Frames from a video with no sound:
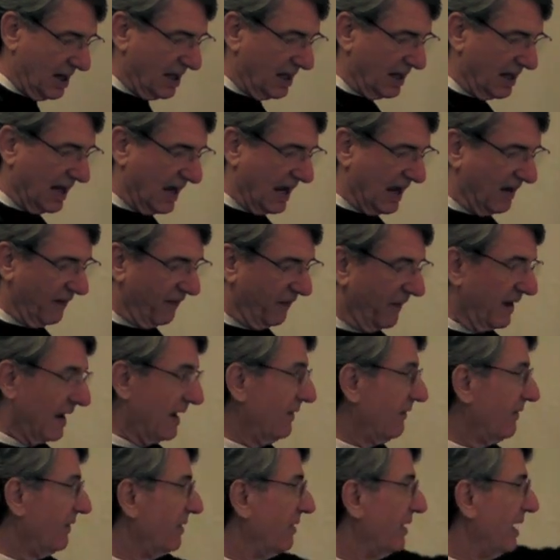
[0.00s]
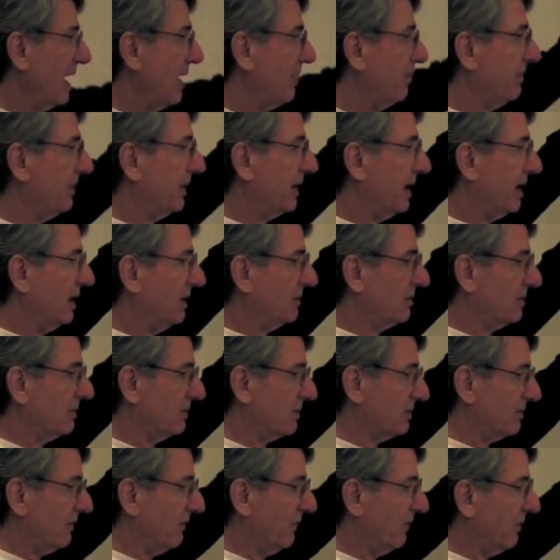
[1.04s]
They had 500 applications
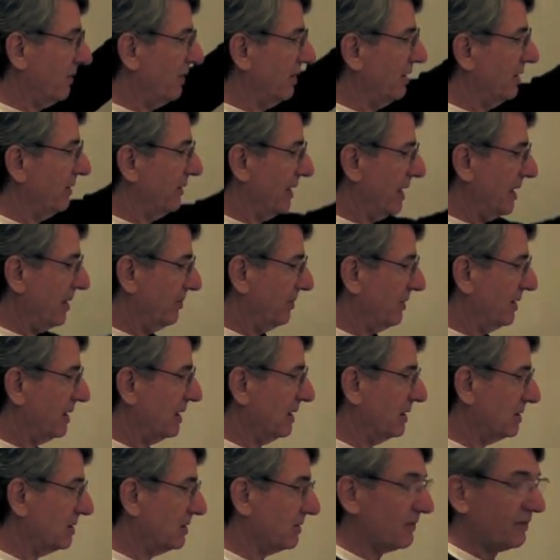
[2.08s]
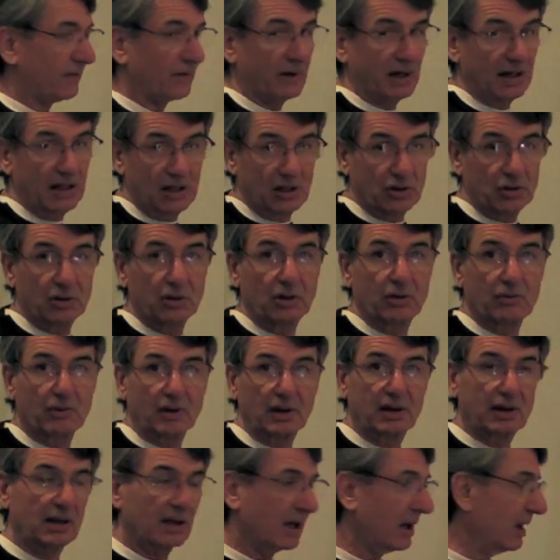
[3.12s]
or 400 applications for each
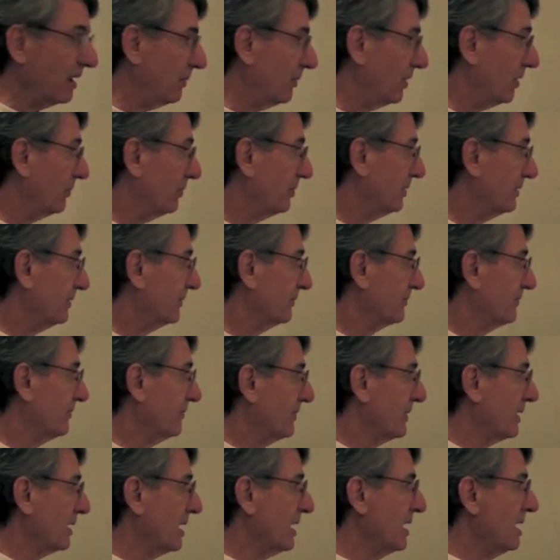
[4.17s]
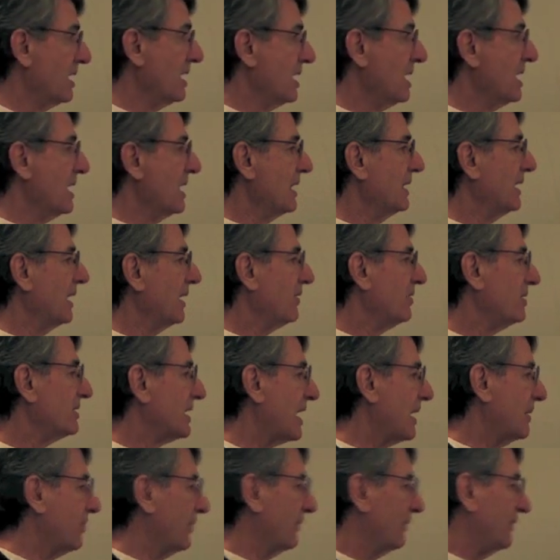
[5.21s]
unit that came open. The other
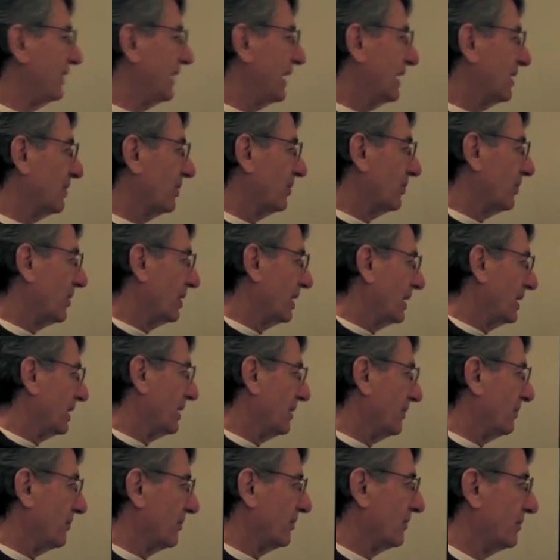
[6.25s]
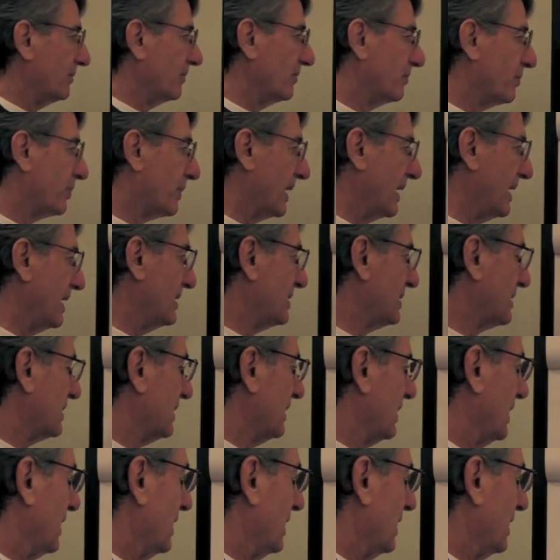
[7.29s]
type of legal price